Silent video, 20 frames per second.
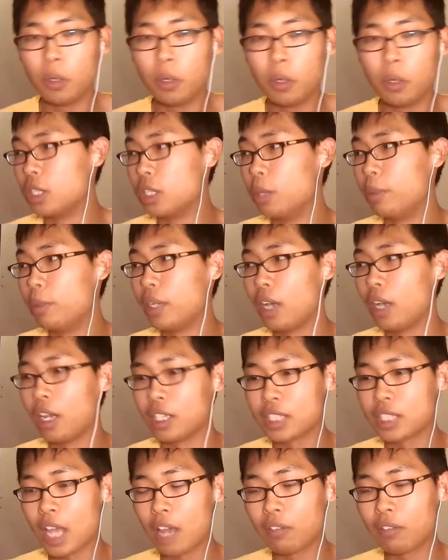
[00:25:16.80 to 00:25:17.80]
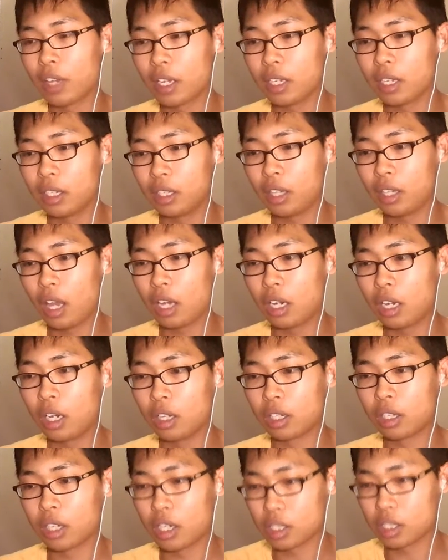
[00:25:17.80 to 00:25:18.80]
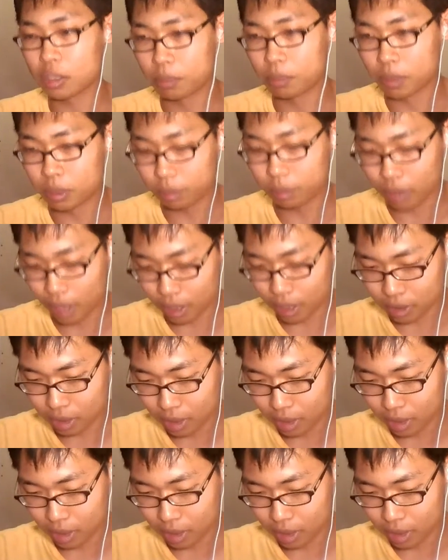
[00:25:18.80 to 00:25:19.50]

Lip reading: To be honest, I have like a lot of other customs planned.